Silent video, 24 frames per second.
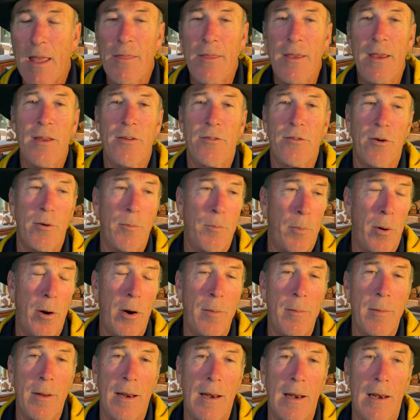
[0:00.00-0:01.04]
These are
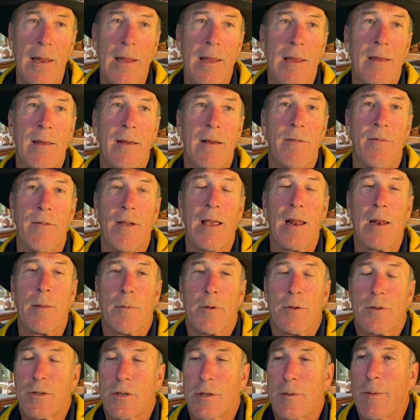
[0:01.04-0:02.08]
permanently
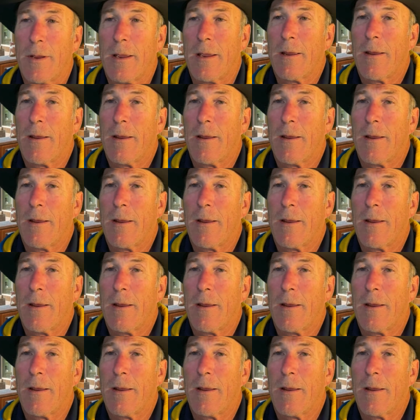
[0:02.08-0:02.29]
available to me.